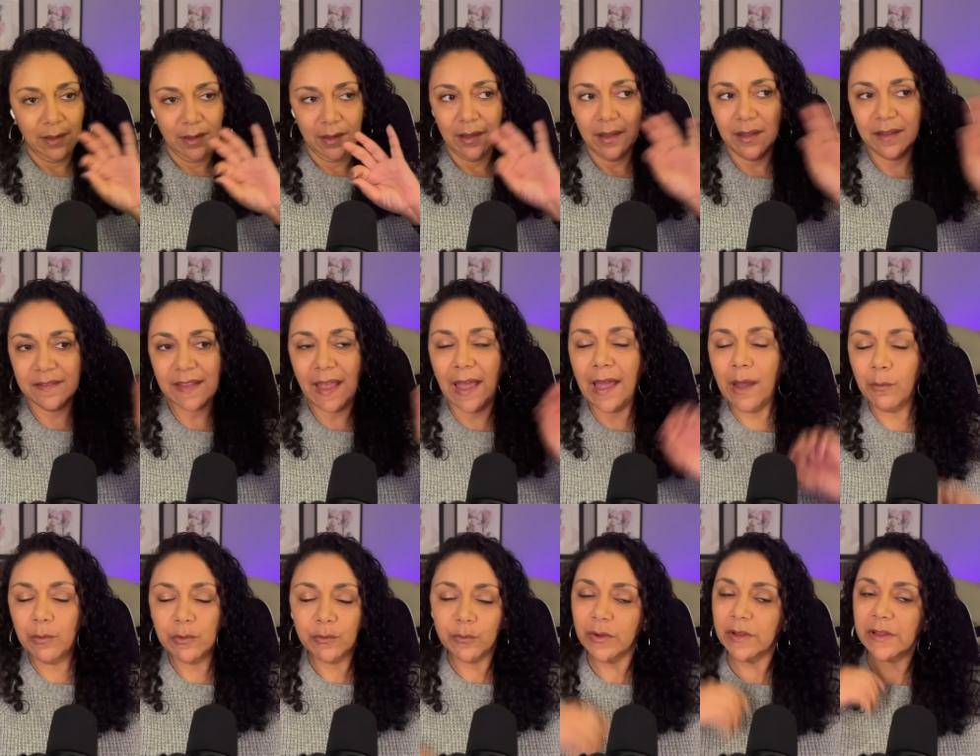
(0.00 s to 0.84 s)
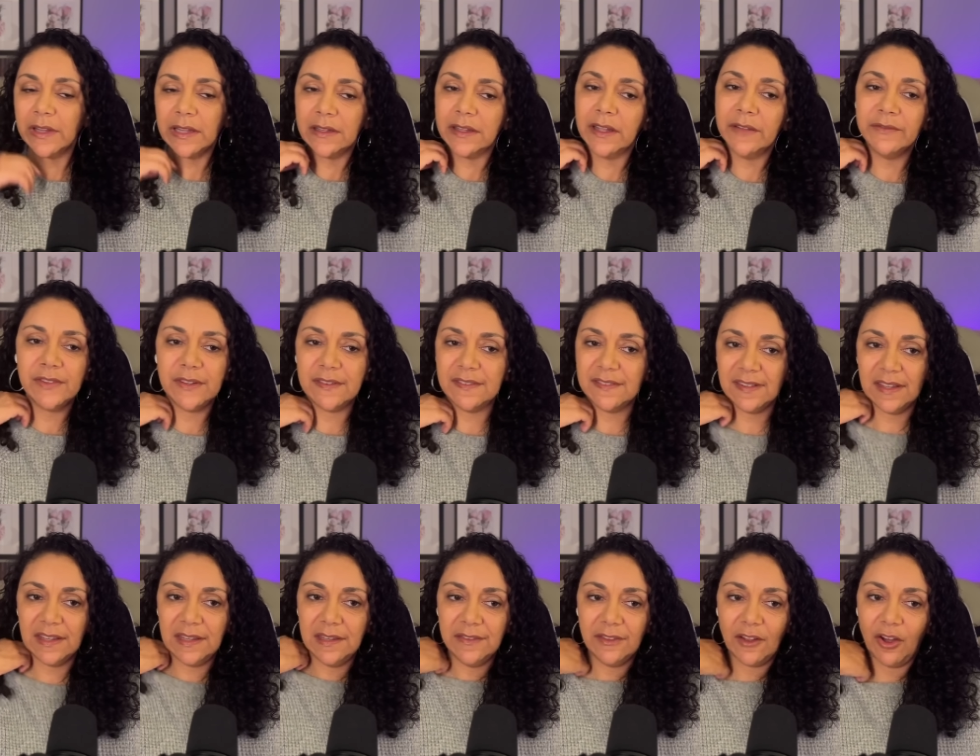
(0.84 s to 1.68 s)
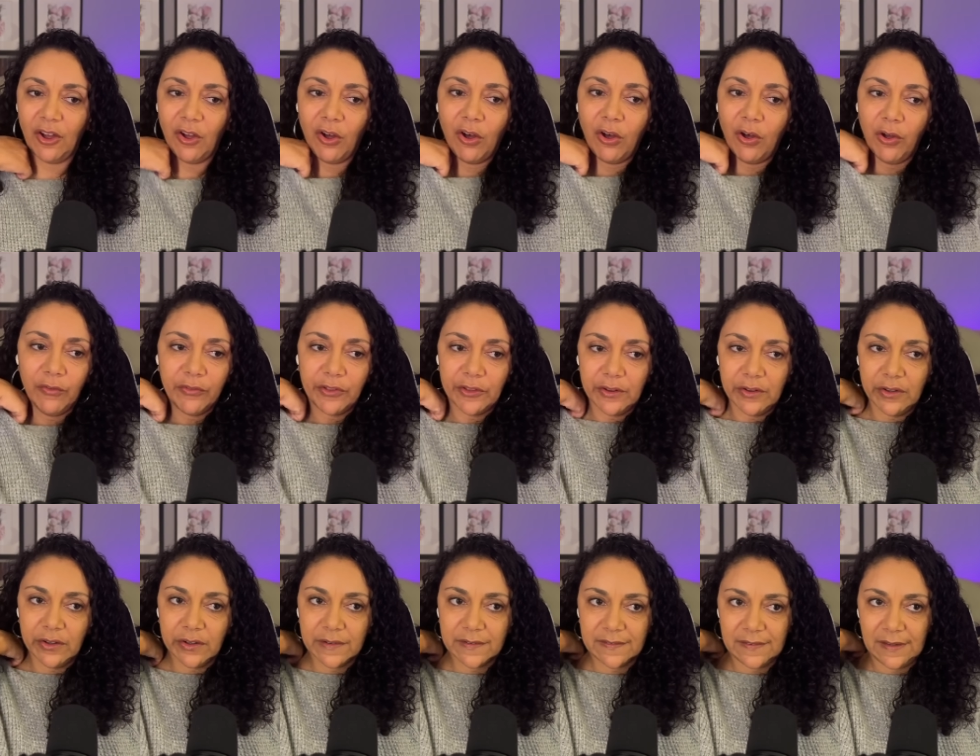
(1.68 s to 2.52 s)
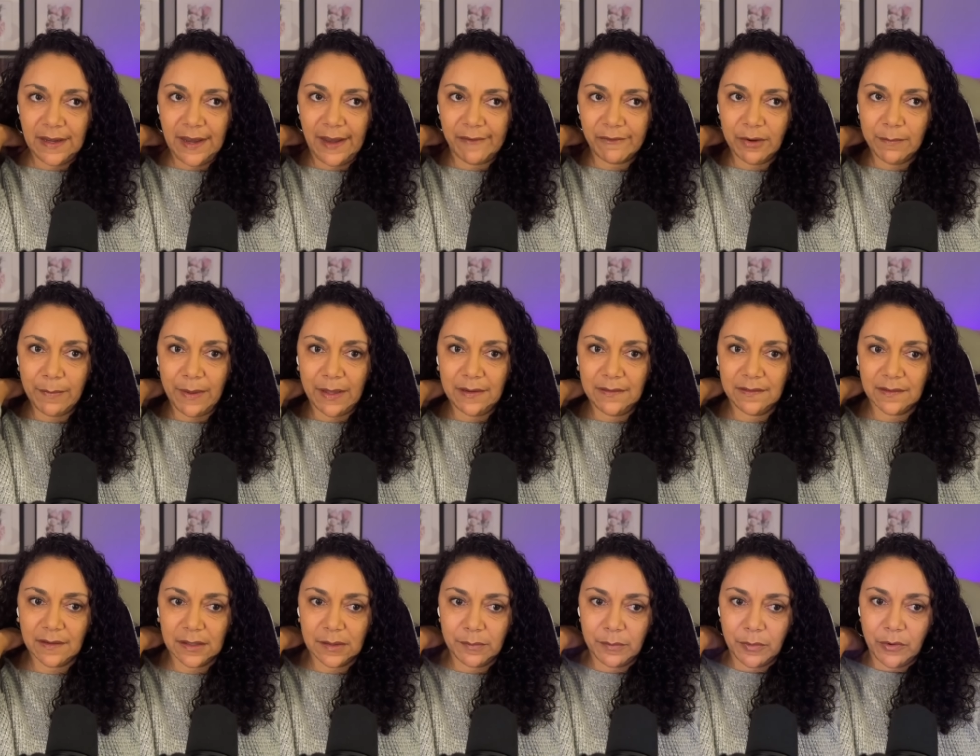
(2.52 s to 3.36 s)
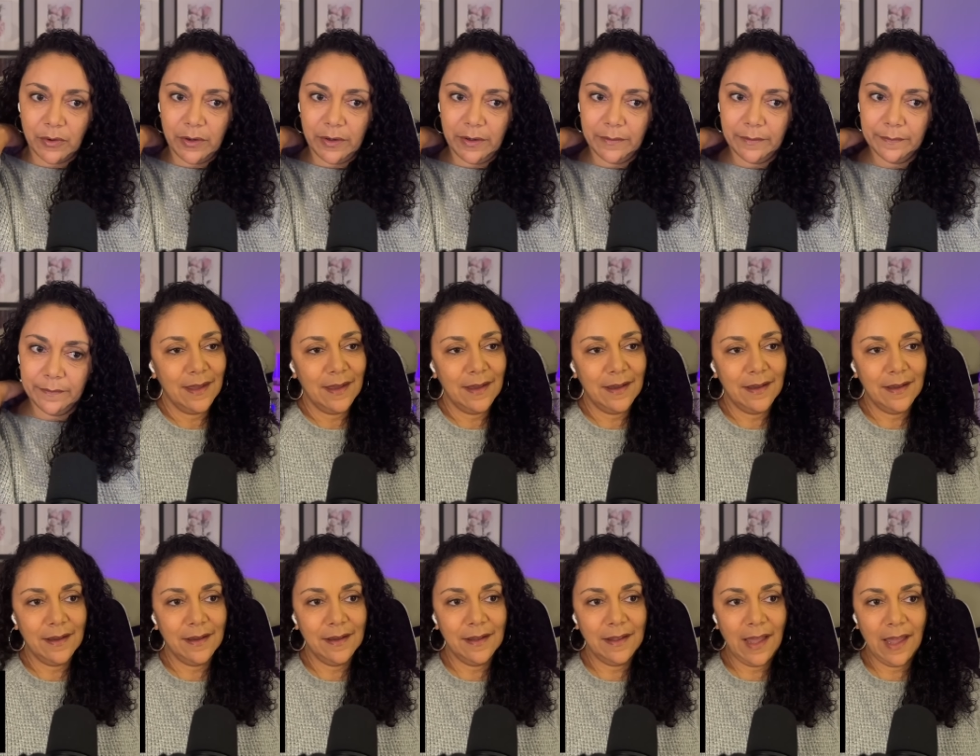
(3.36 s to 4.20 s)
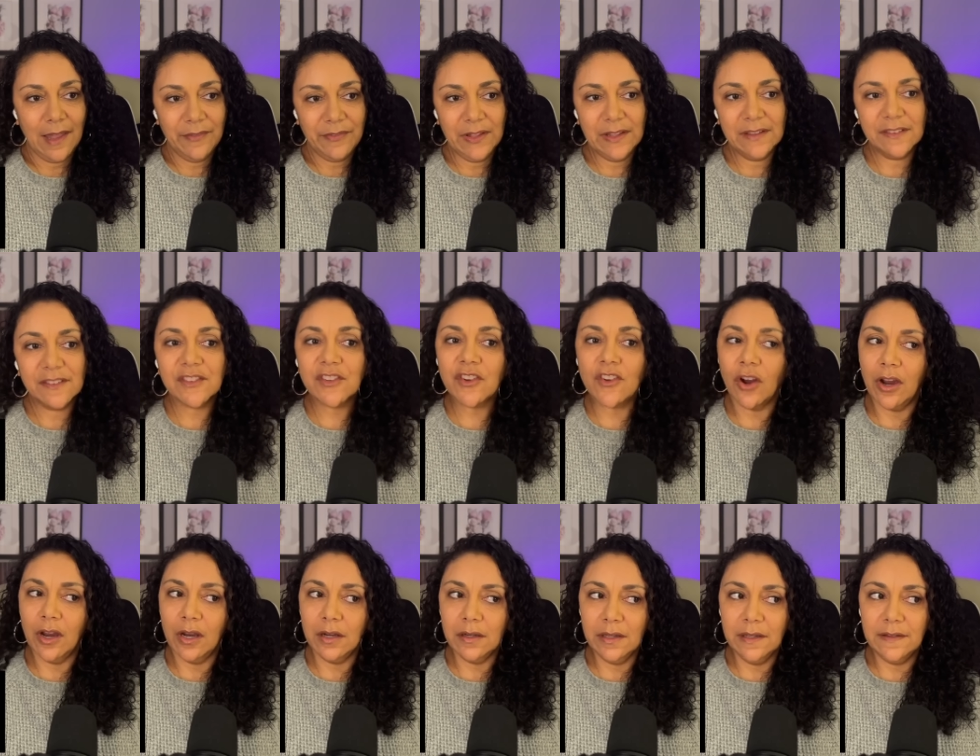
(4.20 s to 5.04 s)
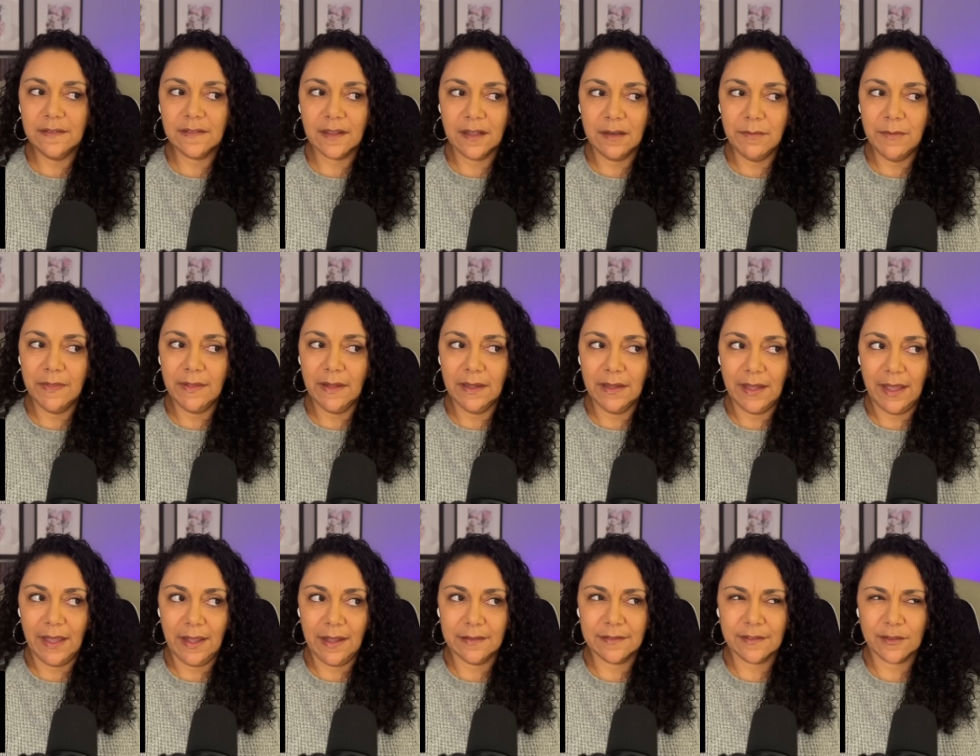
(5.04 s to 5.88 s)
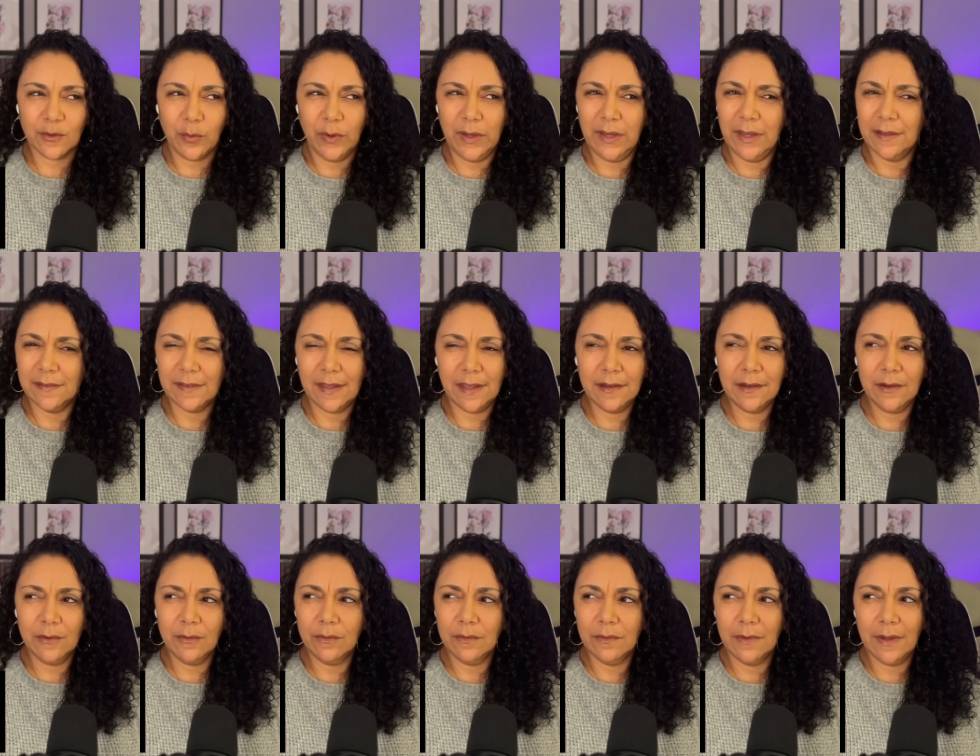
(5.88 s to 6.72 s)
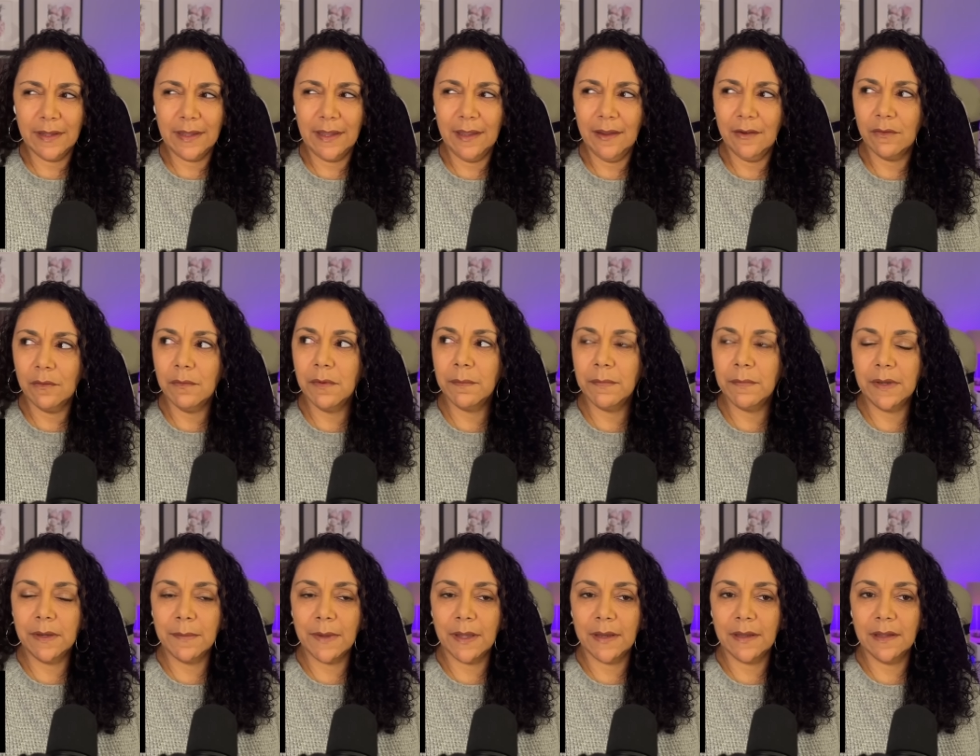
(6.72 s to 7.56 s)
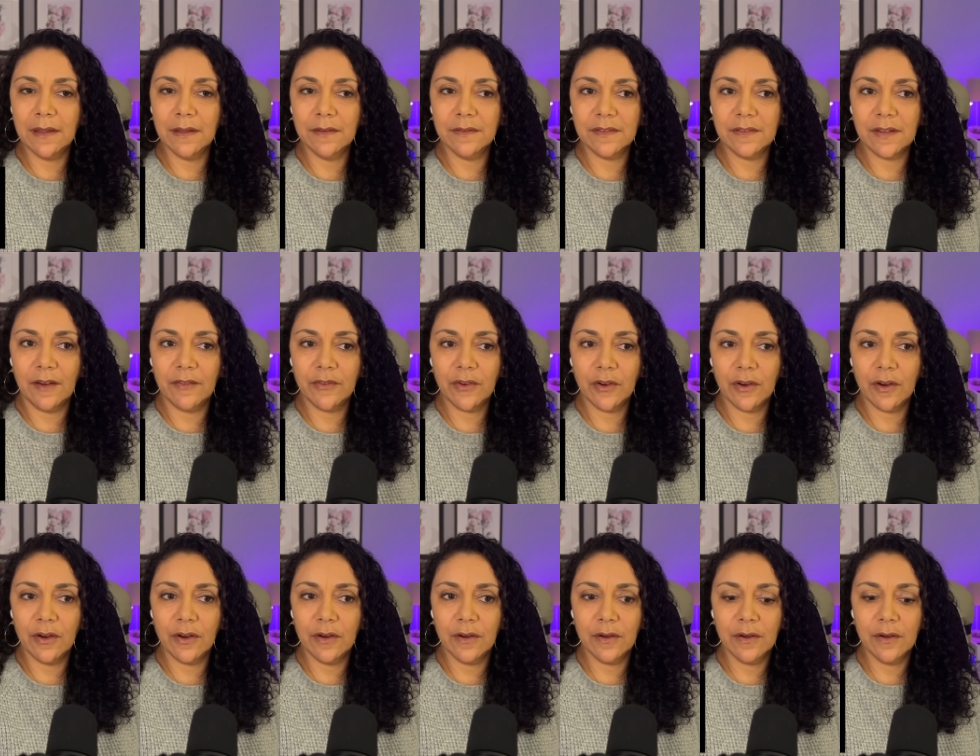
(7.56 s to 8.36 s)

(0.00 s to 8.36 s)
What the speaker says: Because I would really love to see all the looks that everybody's going to bring. I think Scarlett's going to be the last queen. Because I can't remember anybody else after her.